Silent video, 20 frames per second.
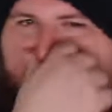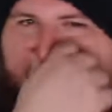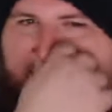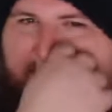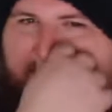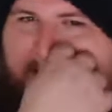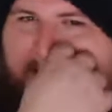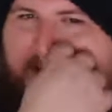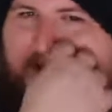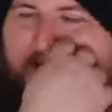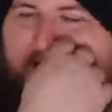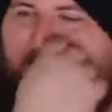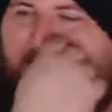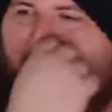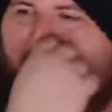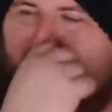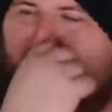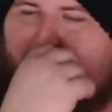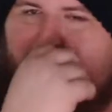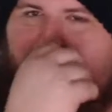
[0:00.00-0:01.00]
You can
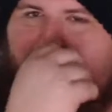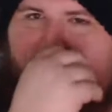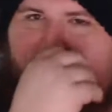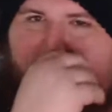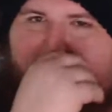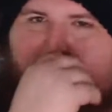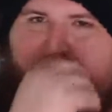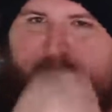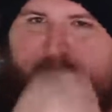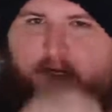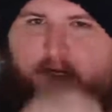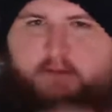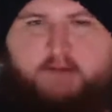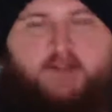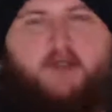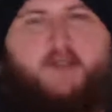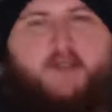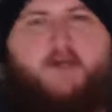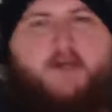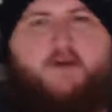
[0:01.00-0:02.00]
go out, catch Pokemon.
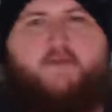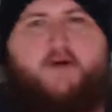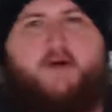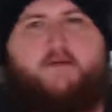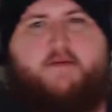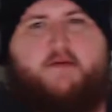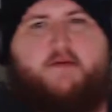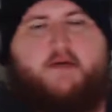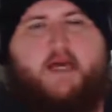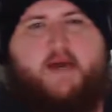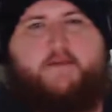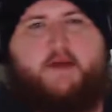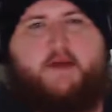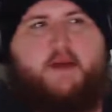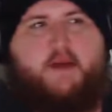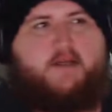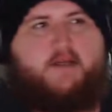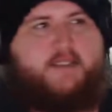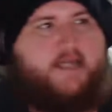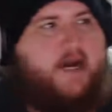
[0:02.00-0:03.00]
It's like the old Pokemon game,
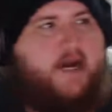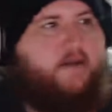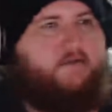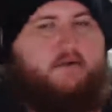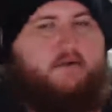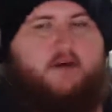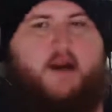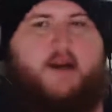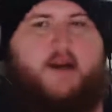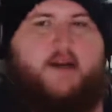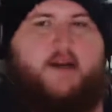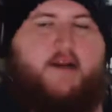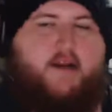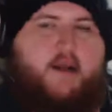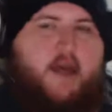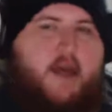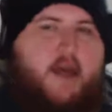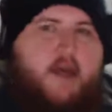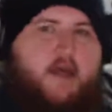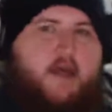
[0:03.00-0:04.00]
but, it's upgraded,
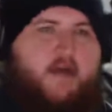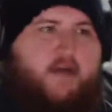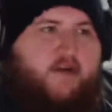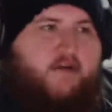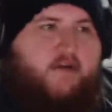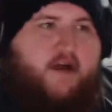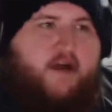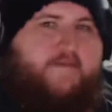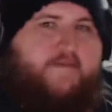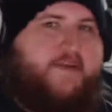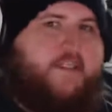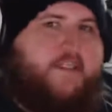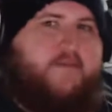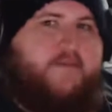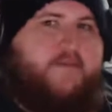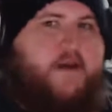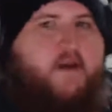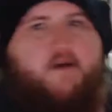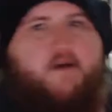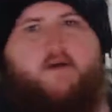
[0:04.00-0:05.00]
graphics are
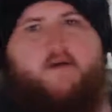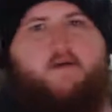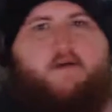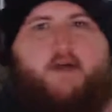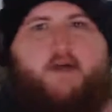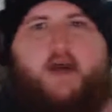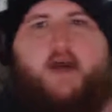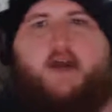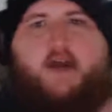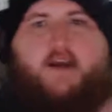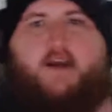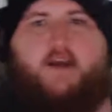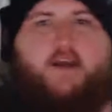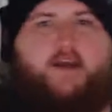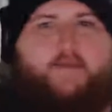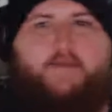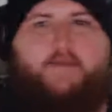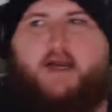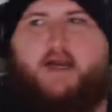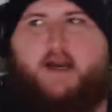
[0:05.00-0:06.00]
better and all that, and you
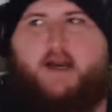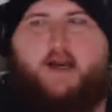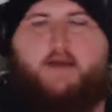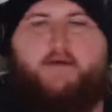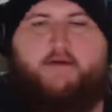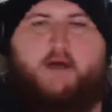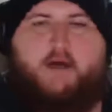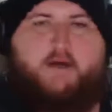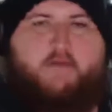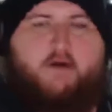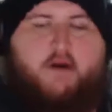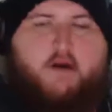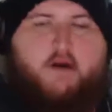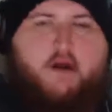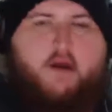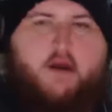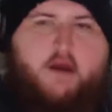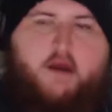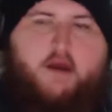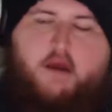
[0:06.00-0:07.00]
can play it anywhere you want.
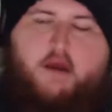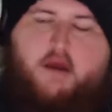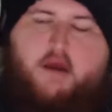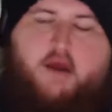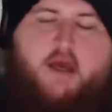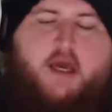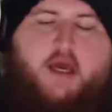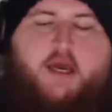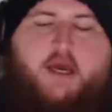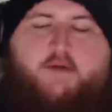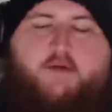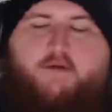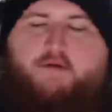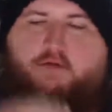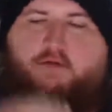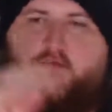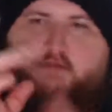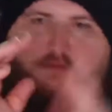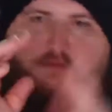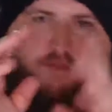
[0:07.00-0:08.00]
It
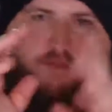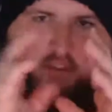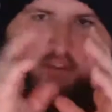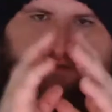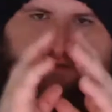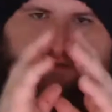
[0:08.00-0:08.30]
will just...